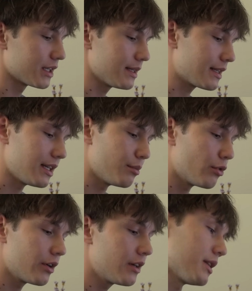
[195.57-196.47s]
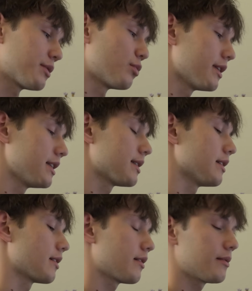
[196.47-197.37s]
with this keyboard. It's really
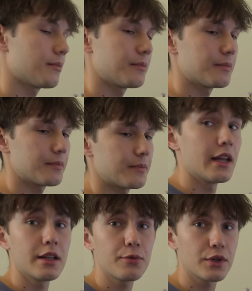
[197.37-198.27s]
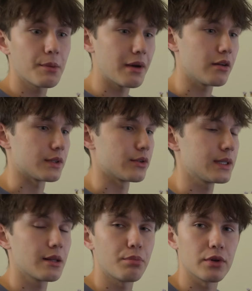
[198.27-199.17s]
sick. And then for the mouse, so
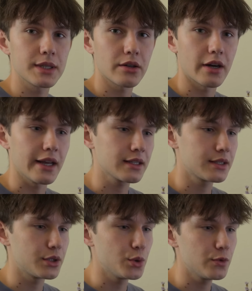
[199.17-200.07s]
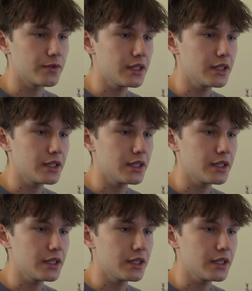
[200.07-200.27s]
it's the Pulsar X2